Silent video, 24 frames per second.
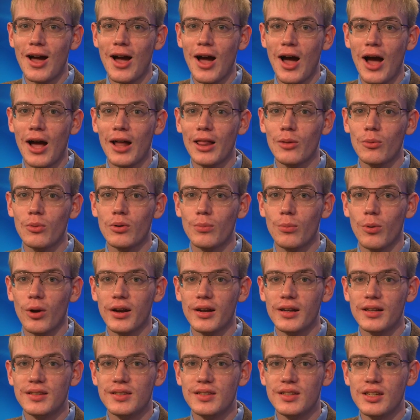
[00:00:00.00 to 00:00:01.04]
Hollywood
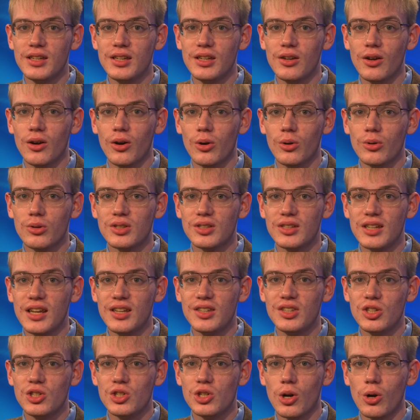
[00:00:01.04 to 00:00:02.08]
branded CEO
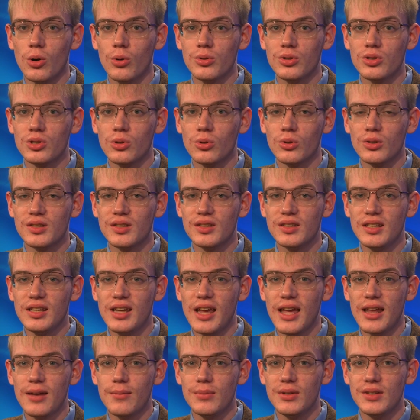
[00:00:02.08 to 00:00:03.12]
Stacey Jones told
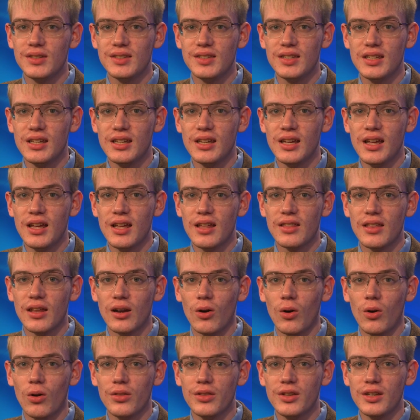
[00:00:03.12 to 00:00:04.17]
CNBC that
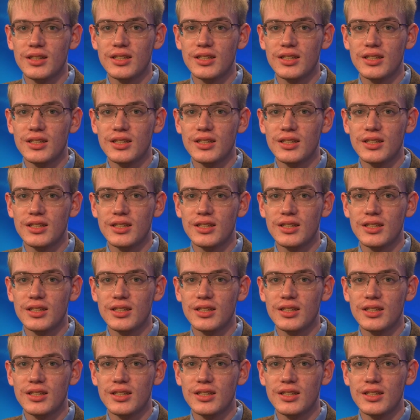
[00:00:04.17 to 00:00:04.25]
all the